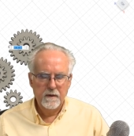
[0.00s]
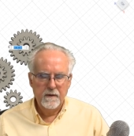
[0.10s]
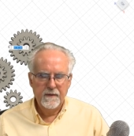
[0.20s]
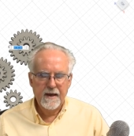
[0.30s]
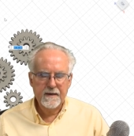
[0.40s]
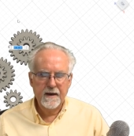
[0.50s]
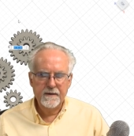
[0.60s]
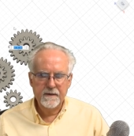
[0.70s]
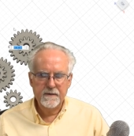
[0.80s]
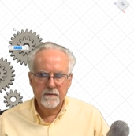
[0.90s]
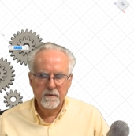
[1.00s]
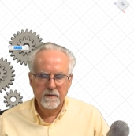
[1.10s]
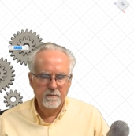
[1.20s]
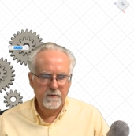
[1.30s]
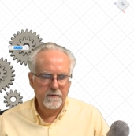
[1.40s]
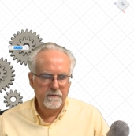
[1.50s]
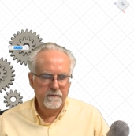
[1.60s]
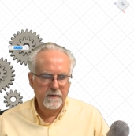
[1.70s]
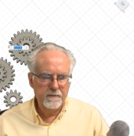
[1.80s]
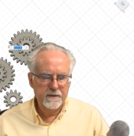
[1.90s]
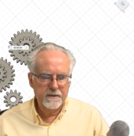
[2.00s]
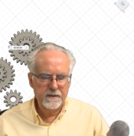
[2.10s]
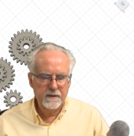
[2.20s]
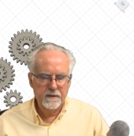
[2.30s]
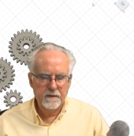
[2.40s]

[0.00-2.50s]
That guy doesn't want to move. Let me see.